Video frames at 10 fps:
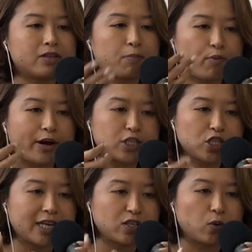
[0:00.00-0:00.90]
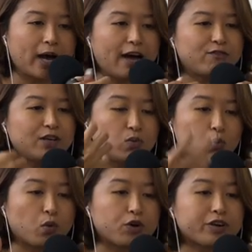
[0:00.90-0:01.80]
the pressure that you have in
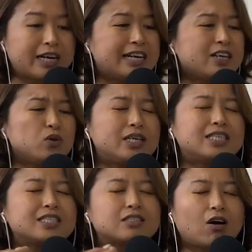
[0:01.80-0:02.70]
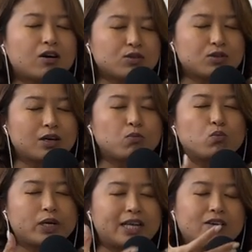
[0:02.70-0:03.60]
work, you can just talk to them
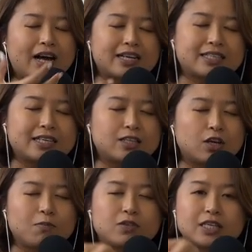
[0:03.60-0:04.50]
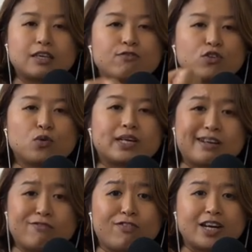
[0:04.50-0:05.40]
without asking them to give you an
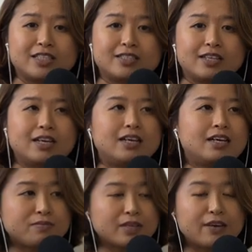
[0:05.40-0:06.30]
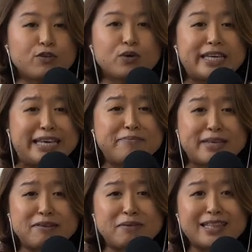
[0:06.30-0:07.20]
advice if you keep
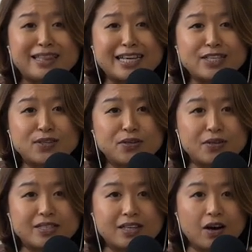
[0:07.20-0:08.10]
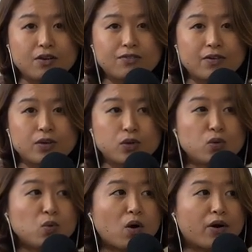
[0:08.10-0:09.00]
keeping things to yourself,
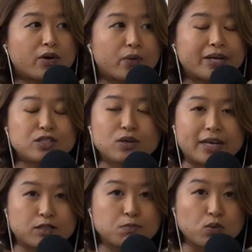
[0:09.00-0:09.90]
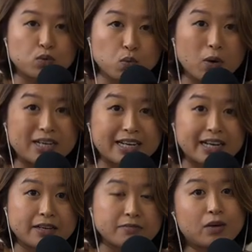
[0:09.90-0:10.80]
you are going to explode one
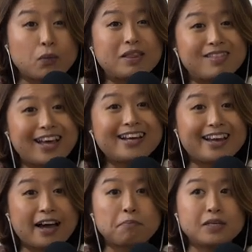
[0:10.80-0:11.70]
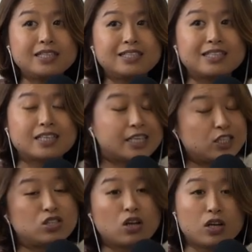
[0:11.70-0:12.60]
day. When that happens,
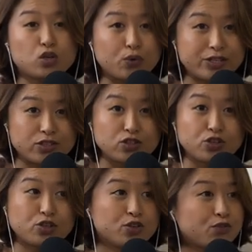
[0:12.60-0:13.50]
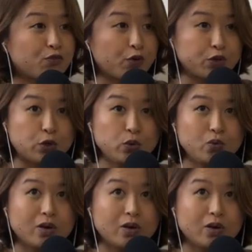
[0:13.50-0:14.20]
it's not going to look good for you